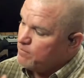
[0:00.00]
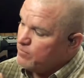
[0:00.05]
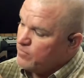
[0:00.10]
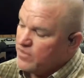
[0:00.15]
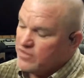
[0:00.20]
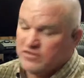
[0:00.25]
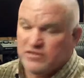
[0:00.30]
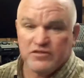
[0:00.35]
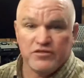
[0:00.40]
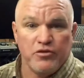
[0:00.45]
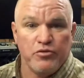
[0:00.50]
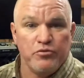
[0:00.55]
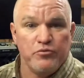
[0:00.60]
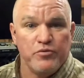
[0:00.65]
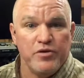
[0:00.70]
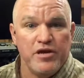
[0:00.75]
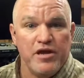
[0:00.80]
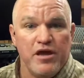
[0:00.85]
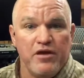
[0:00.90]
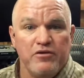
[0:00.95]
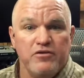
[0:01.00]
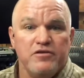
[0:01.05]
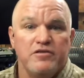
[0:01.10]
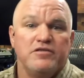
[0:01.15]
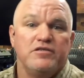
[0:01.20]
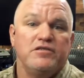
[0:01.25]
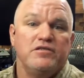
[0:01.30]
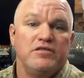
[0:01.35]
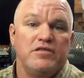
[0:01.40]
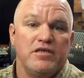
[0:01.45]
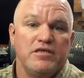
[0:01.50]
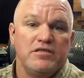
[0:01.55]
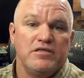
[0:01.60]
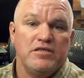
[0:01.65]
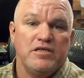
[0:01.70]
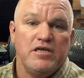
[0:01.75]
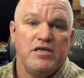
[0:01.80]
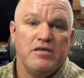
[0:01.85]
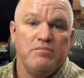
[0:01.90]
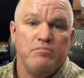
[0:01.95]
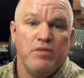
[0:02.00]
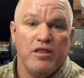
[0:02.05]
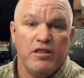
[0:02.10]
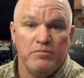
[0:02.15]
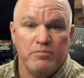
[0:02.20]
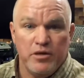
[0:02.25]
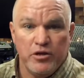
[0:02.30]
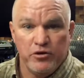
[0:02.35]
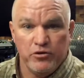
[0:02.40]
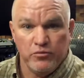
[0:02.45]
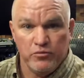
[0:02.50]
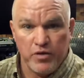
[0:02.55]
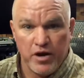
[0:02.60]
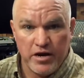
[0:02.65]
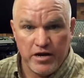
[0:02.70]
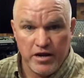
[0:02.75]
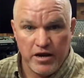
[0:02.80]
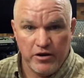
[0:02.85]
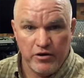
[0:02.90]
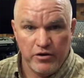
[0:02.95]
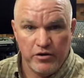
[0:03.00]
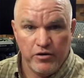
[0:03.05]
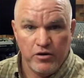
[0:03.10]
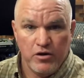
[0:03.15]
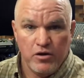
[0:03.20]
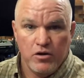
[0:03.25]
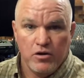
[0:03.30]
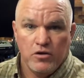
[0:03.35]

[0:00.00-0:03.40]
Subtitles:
This is a 360 millimeter radiator,